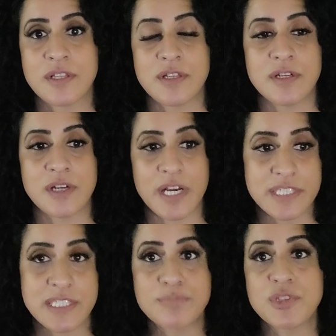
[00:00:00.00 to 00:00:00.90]

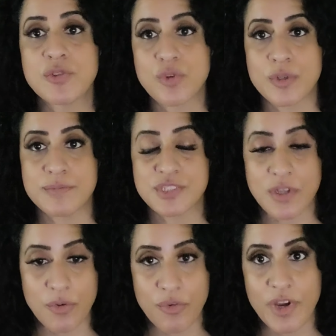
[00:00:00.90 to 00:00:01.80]
accepted norms
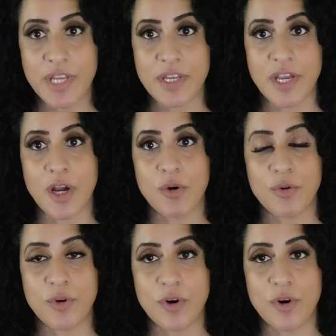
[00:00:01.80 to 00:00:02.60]
right now